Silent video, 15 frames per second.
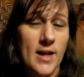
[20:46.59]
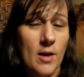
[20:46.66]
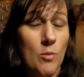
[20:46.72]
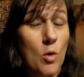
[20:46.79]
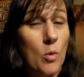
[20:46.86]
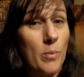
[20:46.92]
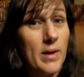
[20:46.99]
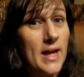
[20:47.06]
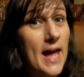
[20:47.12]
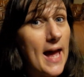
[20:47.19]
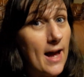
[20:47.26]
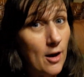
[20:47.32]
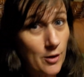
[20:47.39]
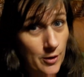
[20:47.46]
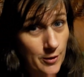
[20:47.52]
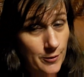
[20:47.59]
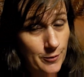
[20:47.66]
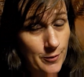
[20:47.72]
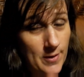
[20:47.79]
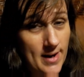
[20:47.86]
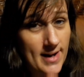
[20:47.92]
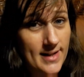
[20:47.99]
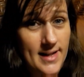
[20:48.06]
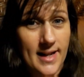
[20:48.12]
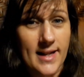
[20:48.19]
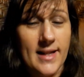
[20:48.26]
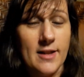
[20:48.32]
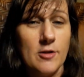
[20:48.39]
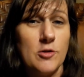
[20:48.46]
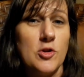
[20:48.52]
Now, it won't be out on
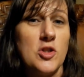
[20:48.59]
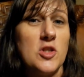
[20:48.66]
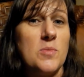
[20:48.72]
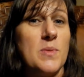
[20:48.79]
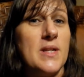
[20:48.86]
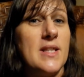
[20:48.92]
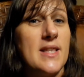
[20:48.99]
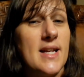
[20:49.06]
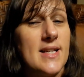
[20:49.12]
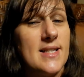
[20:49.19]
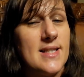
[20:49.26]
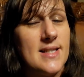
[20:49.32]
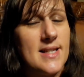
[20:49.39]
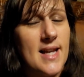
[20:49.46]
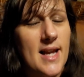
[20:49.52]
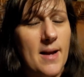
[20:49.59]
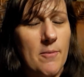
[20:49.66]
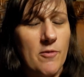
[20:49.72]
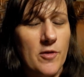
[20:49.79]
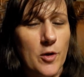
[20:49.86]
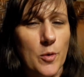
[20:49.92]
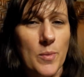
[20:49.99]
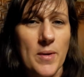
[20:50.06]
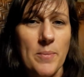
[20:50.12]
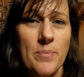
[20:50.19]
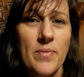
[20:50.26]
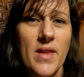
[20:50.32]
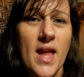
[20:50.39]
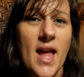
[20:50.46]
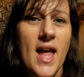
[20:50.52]
Friday. It'll just be, that's the day I'm filming.